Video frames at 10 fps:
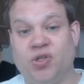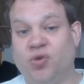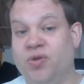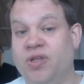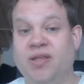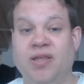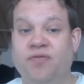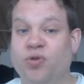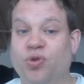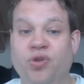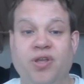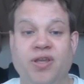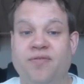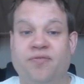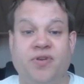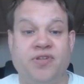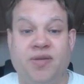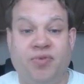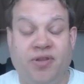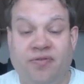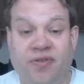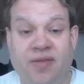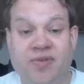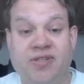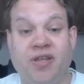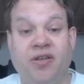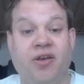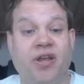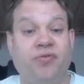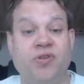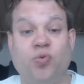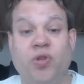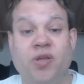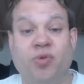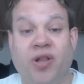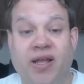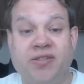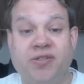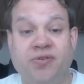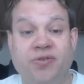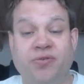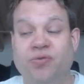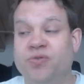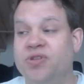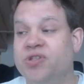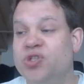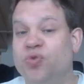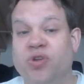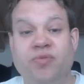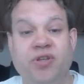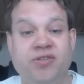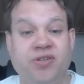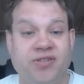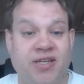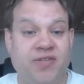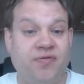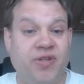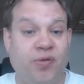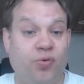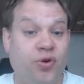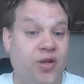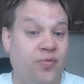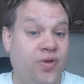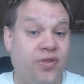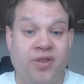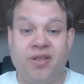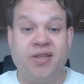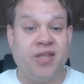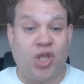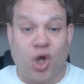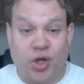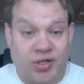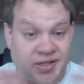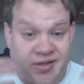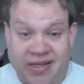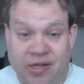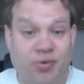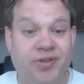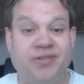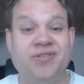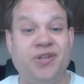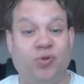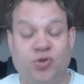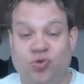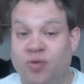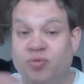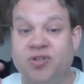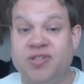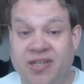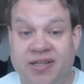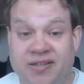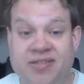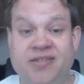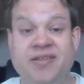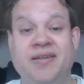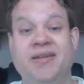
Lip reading: So if you look at, for example, the famous psychiatrist William Glasser, who was extremely successful in working with young, delinquent, you know, troubled teens